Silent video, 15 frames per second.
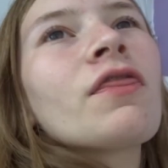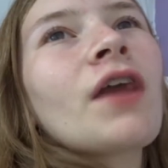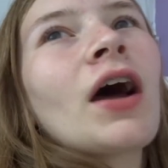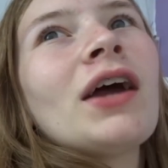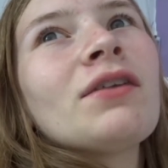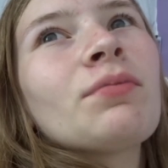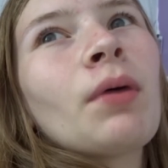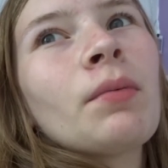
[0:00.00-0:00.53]

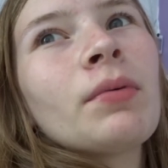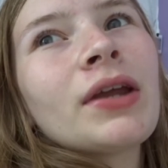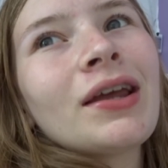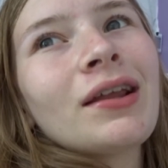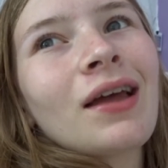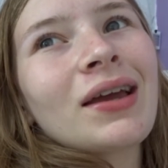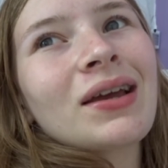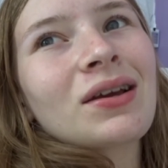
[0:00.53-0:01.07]
That is probably
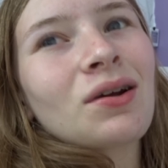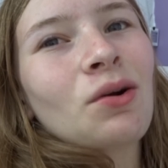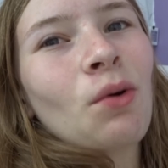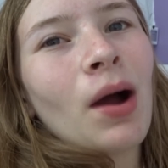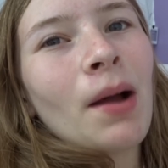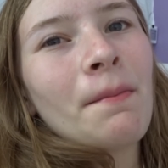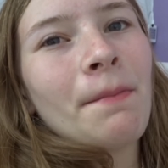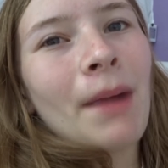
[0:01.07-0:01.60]
like
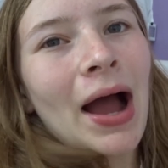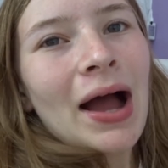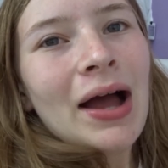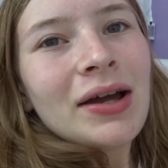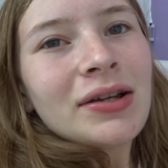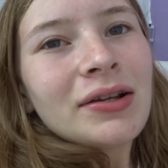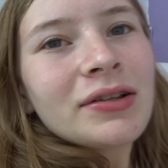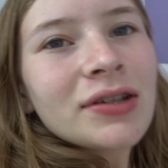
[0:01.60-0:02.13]
quite a
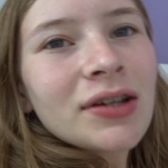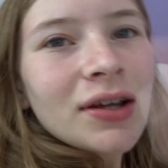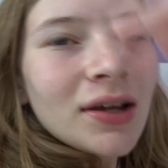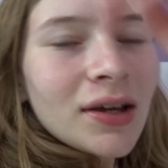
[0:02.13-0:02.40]
bad